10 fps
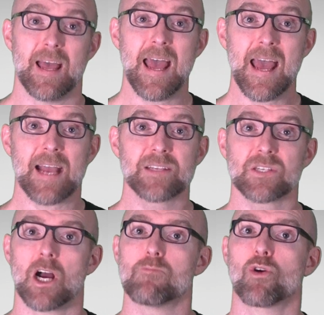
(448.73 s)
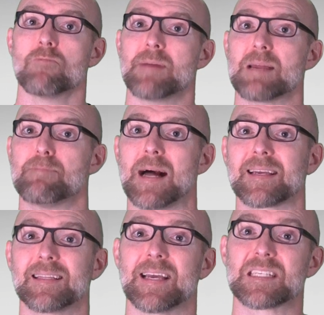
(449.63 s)
Eggs are more
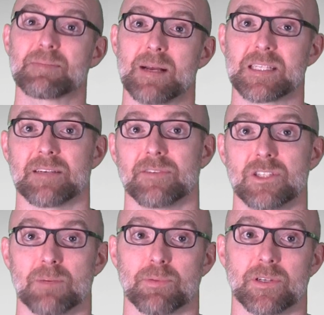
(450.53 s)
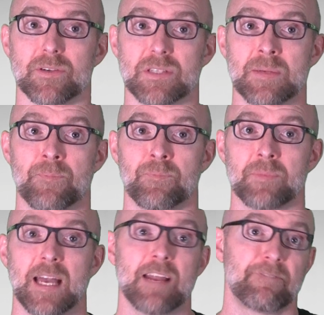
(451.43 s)
metabolically expensive to produce,
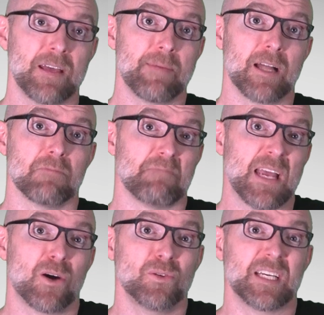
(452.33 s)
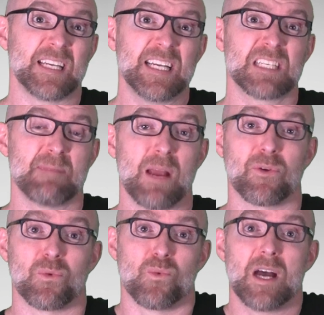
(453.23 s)
and a female may only need to mate
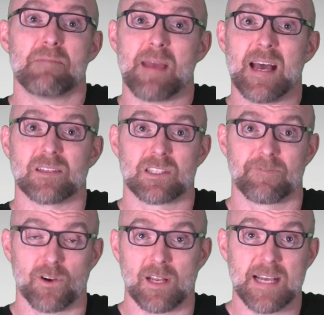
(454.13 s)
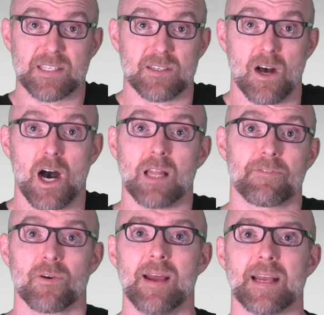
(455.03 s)
with one male to fertilize all of
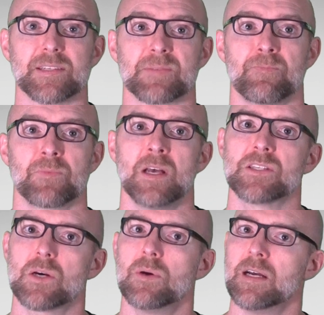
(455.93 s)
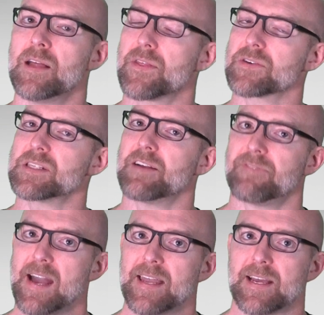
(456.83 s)
her eggs. So there's an
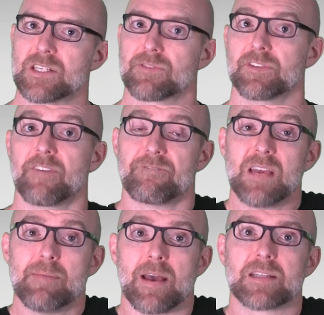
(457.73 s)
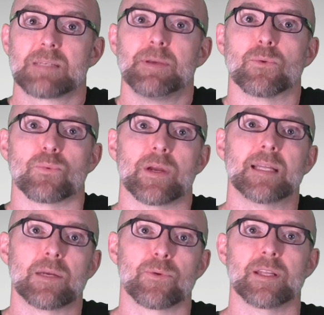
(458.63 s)
advantage for the female to be
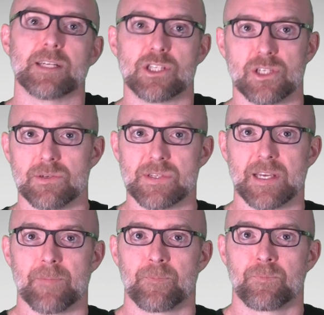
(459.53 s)
really, really choosy.